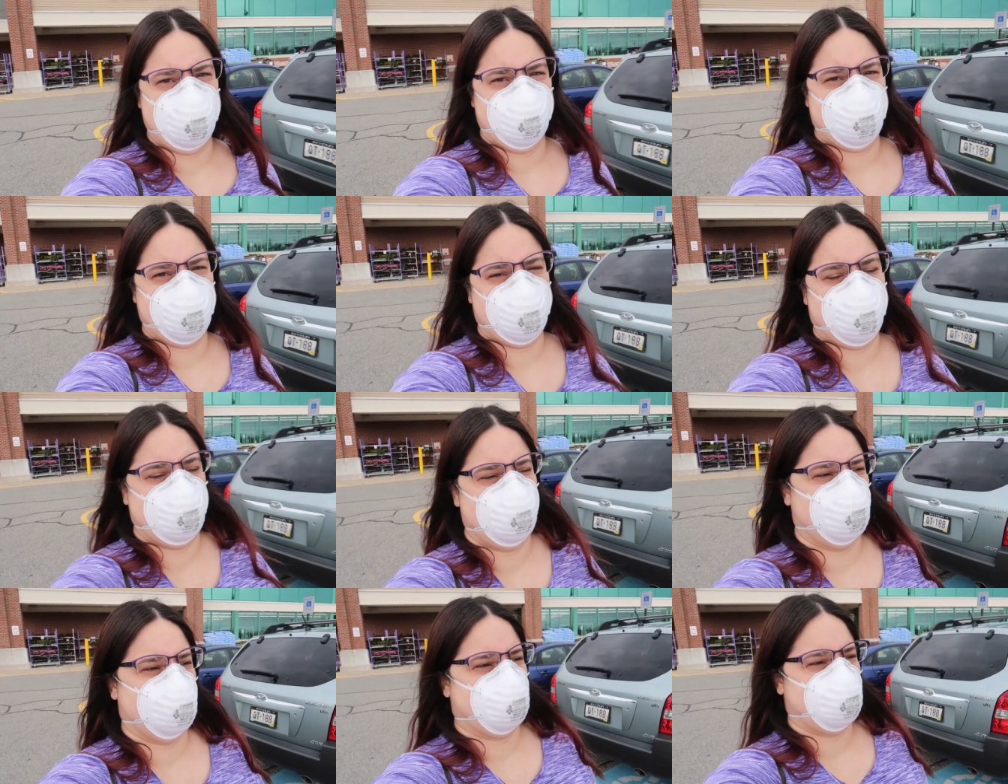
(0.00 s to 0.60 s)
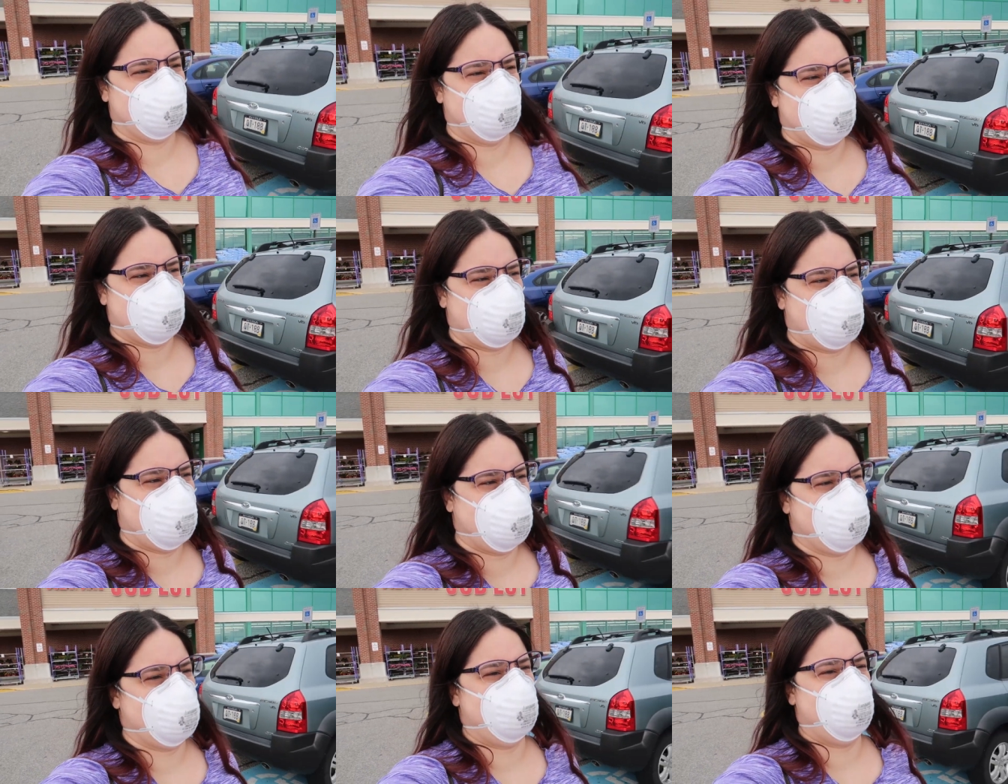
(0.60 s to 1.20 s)
Okay, we're going with
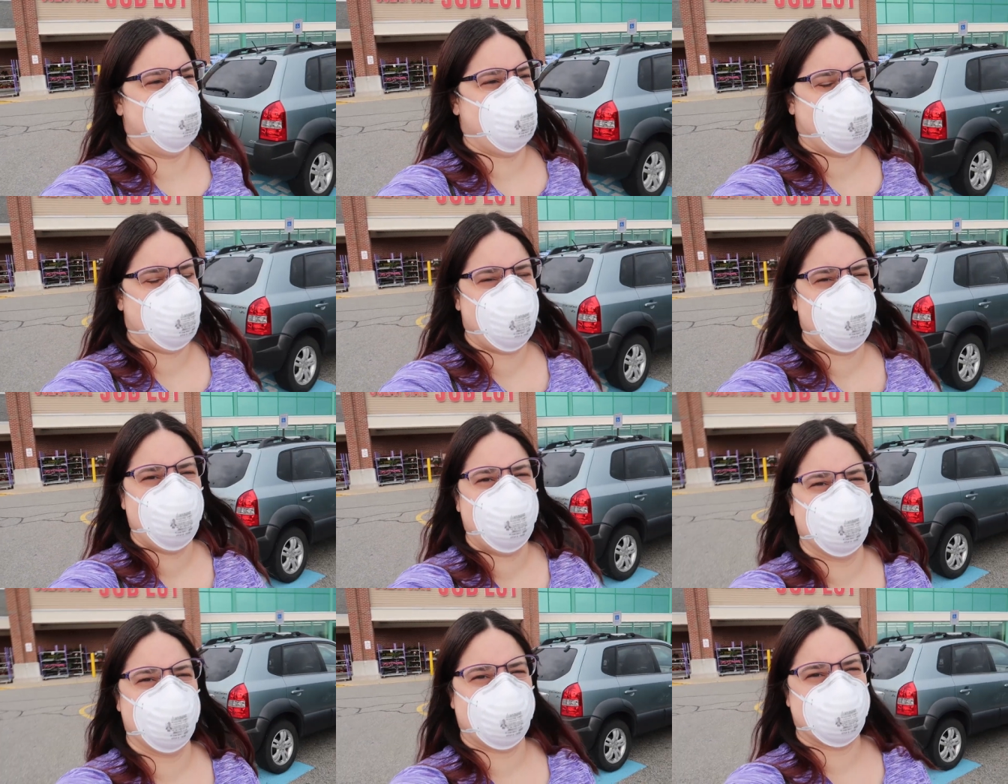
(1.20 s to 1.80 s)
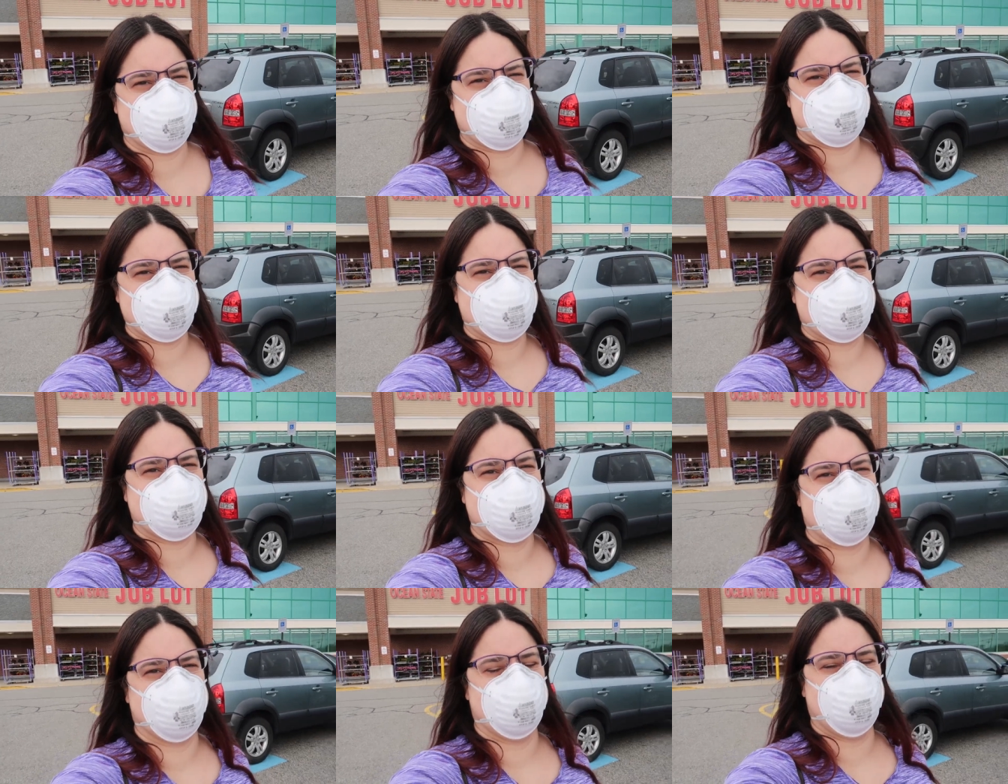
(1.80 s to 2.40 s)
plan B because
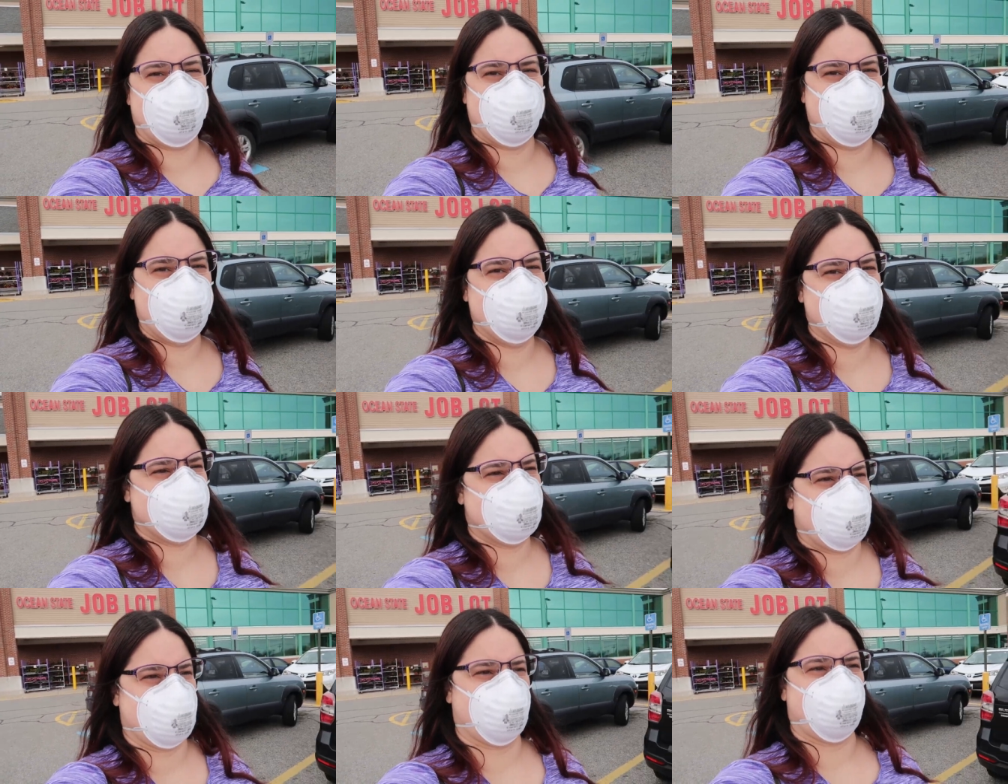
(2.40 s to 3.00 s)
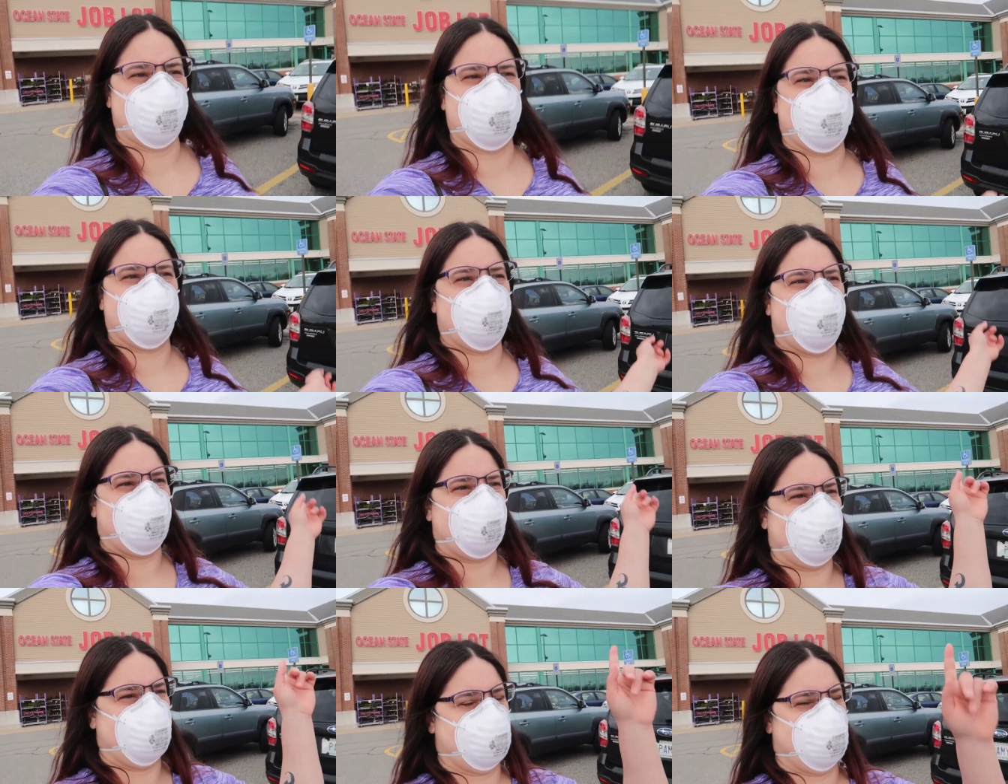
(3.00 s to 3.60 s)
the line is like
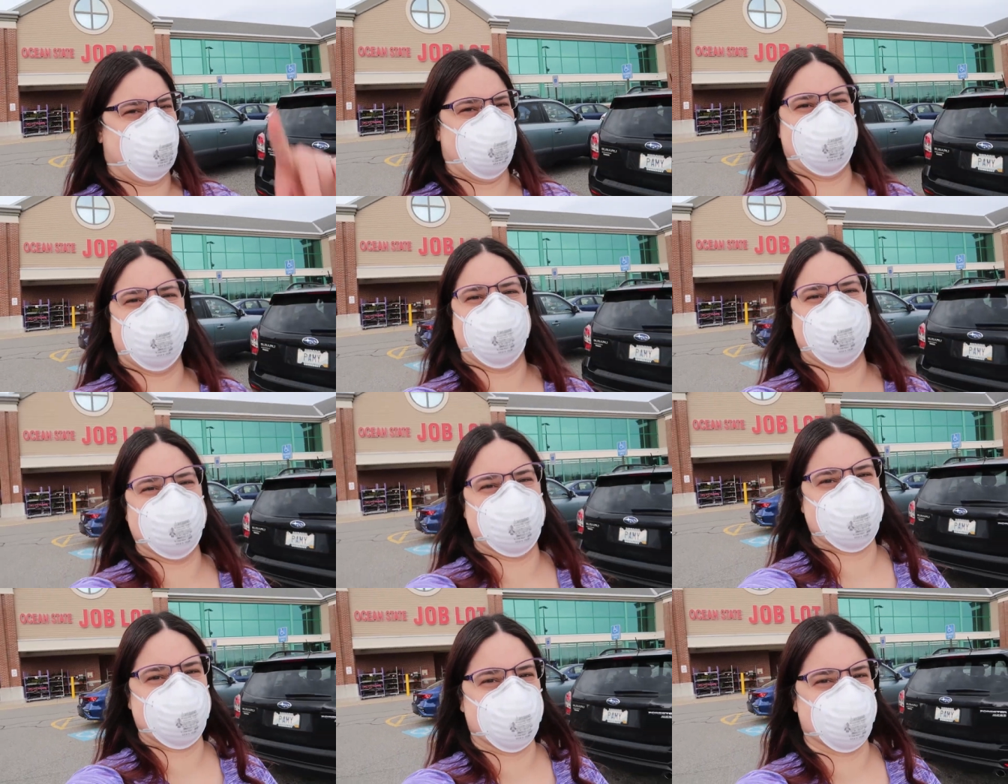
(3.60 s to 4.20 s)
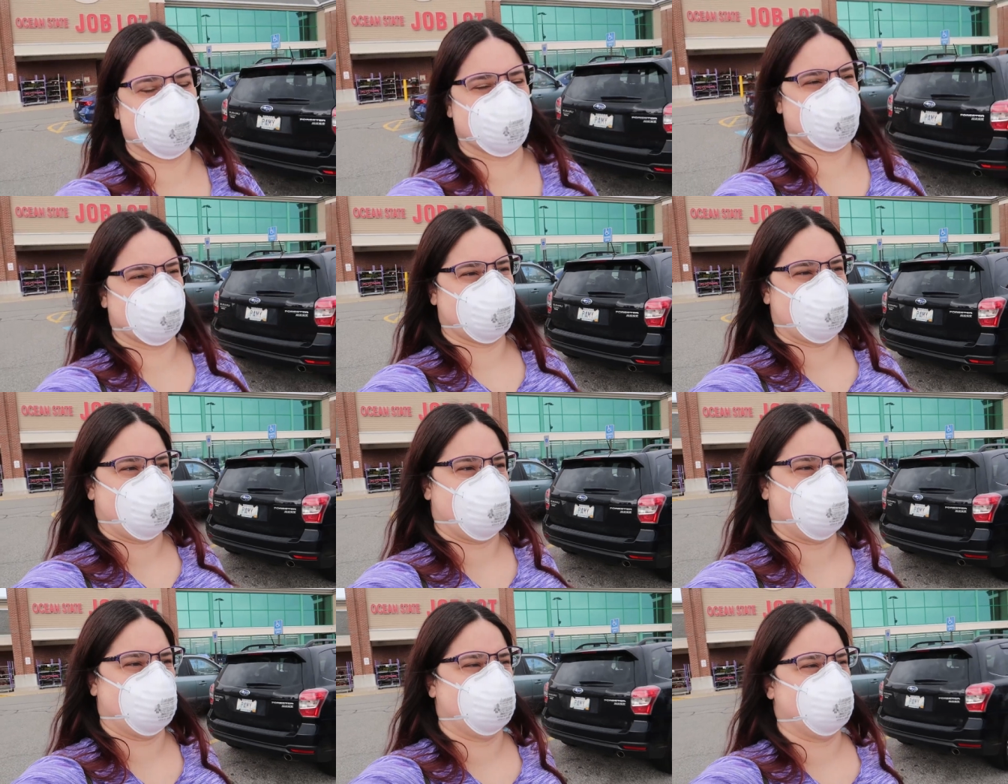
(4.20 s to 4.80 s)
all the way around the store
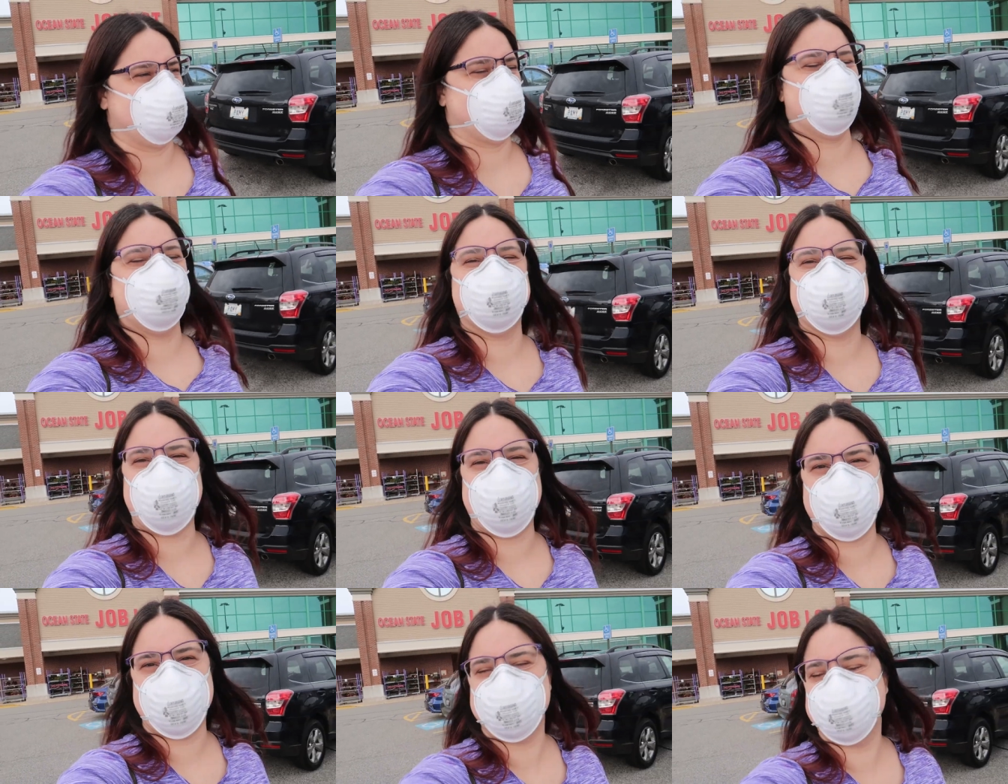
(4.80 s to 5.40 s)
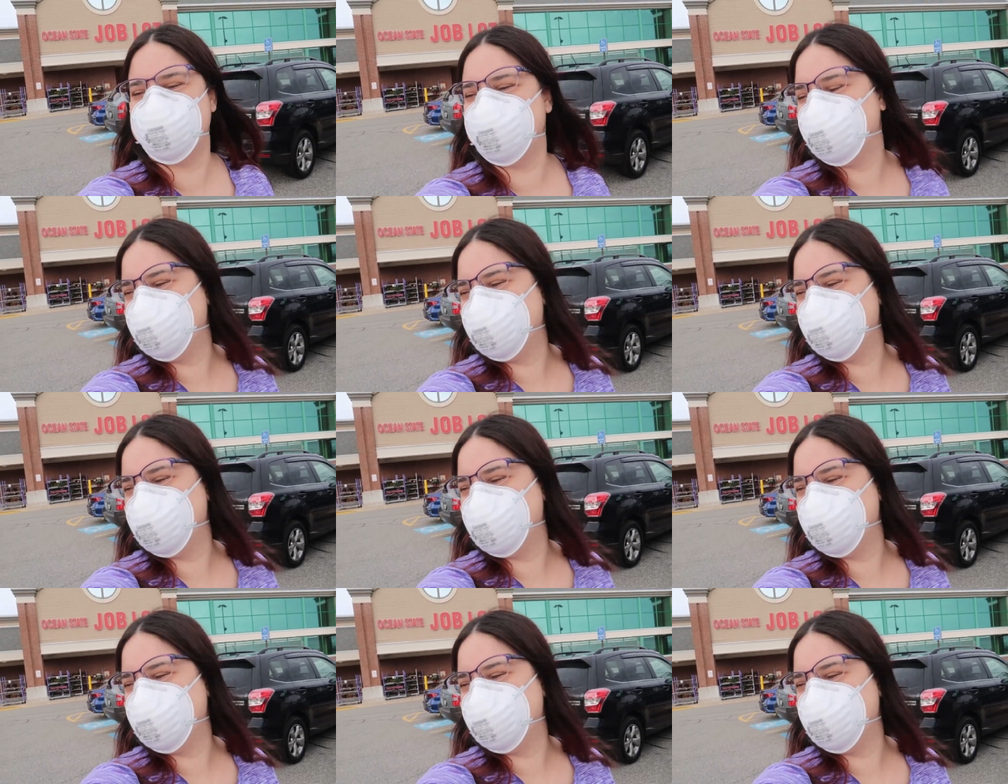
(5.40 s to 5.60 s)
and they don't have... Way